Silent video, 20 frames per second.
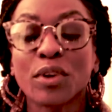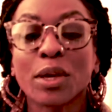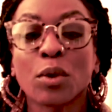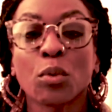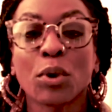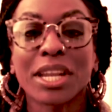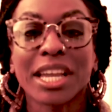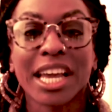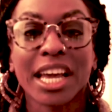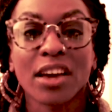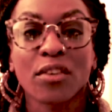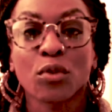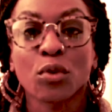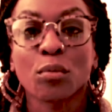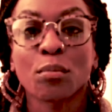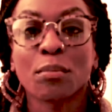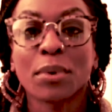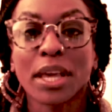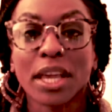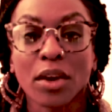whatever
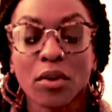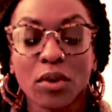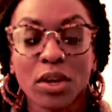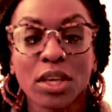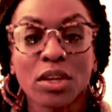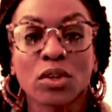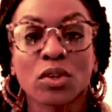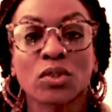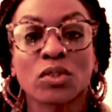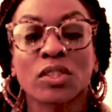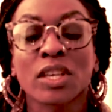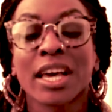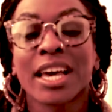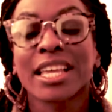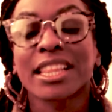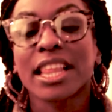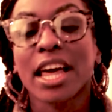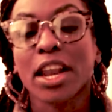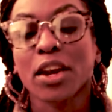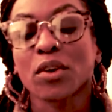barriers
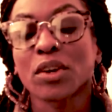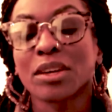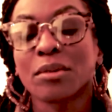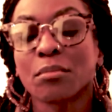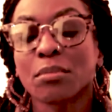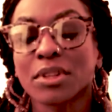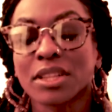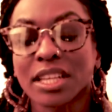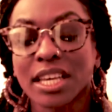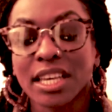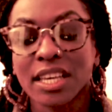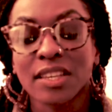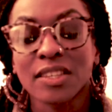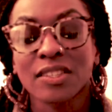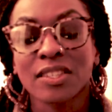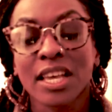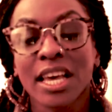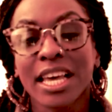that are in place